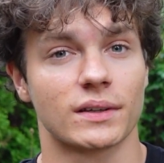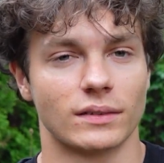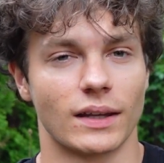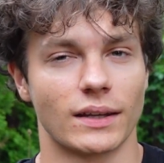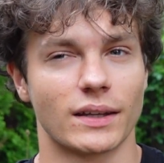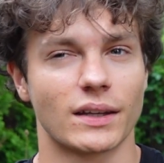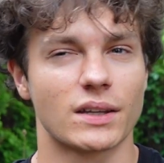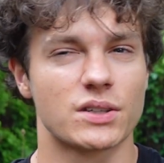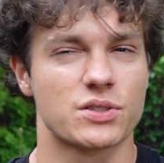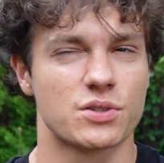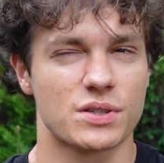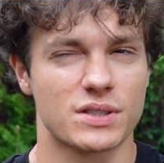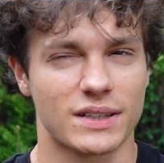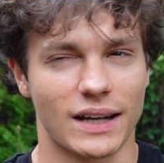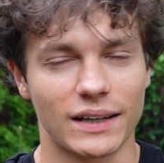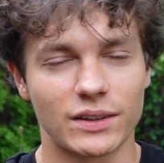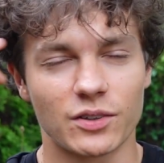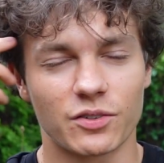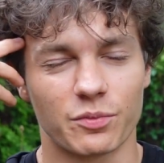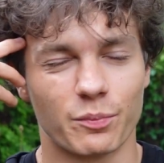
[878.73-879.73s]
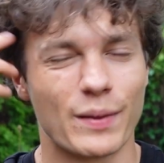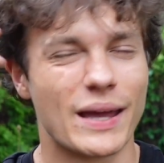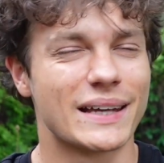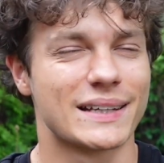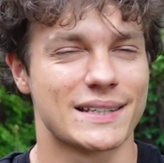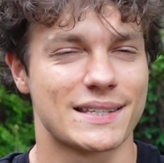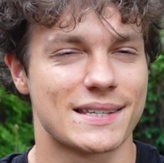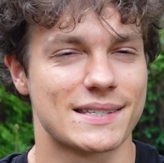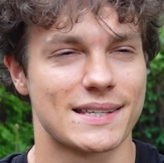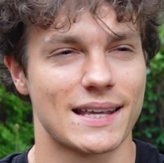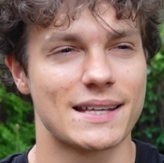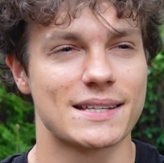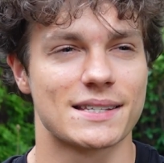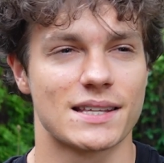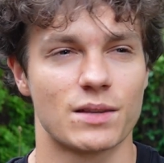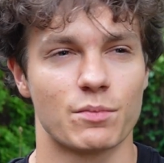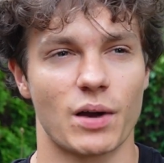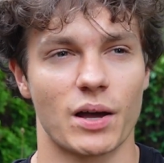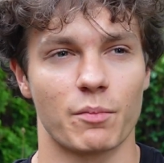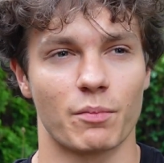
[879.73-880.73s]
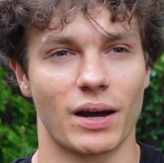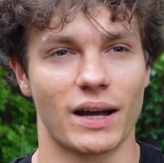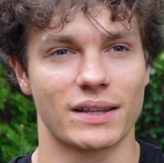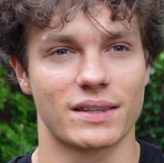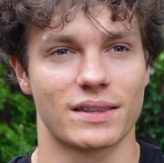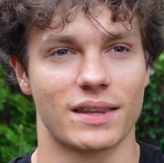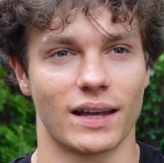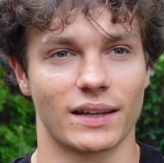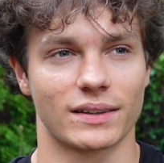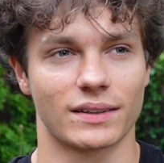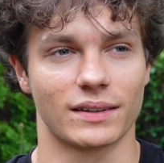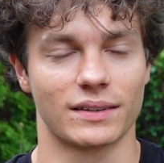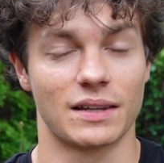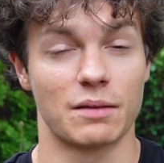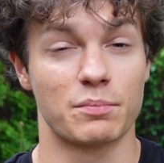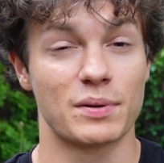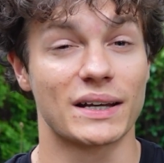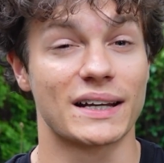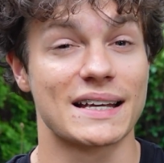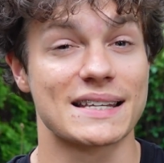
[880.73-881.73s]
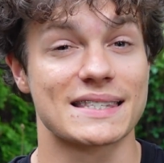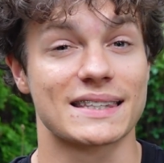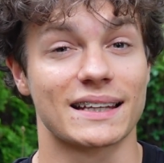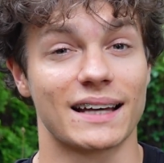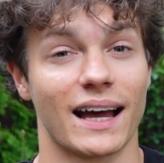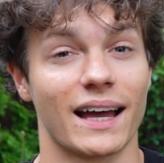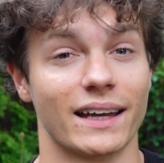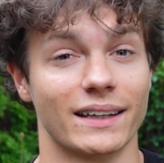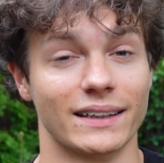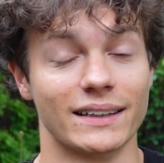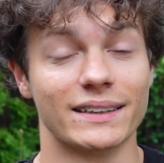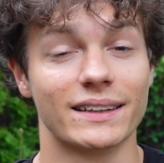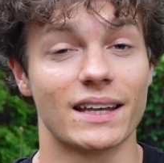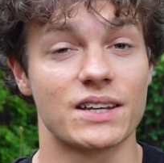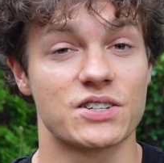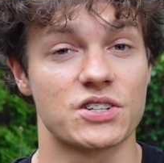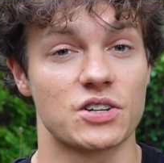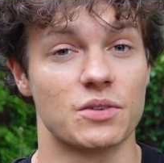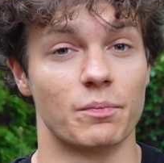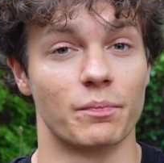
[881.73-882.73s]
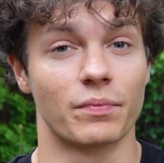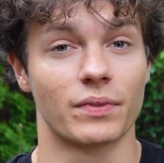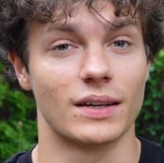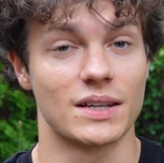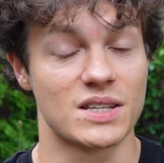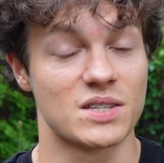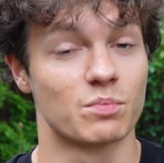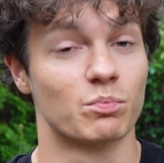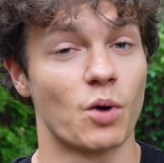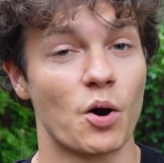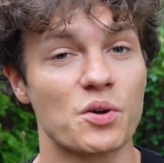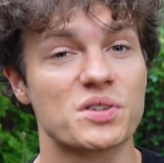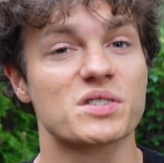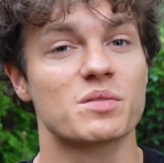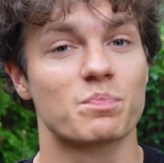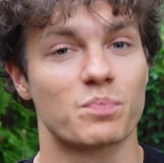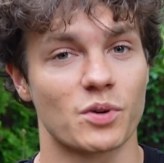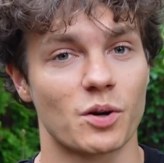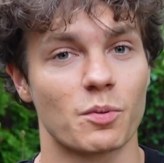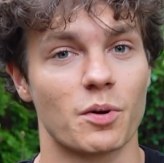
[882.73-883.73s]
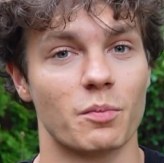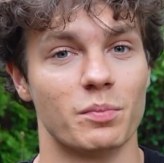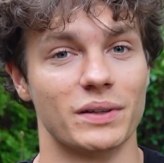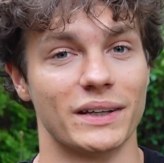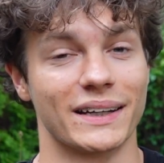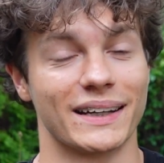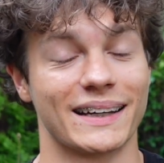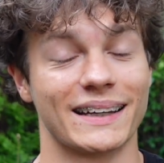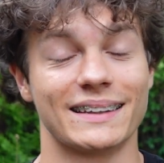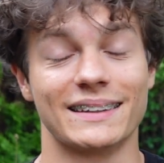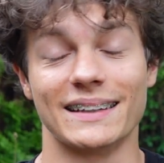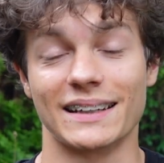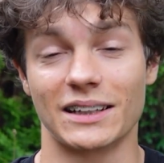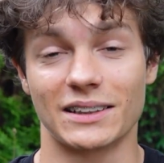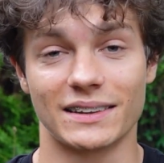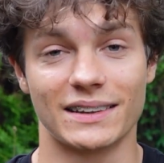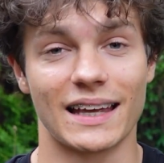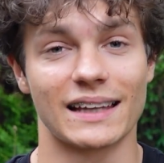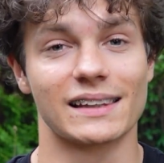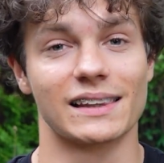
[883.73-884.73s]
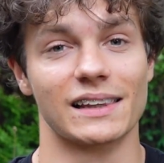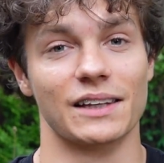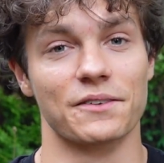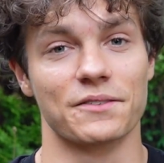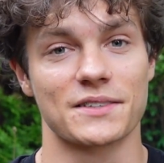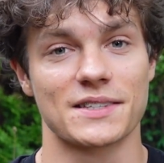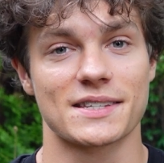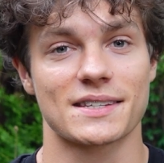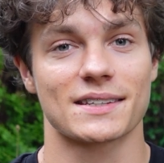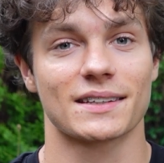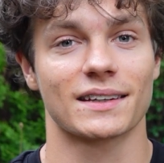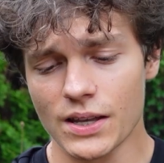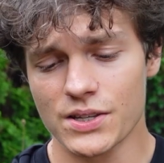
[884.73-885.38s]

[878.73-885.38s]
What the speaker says: that it just kind of makes sense in my mind that the biggest guy in the gym is most probably hitting deadlifts.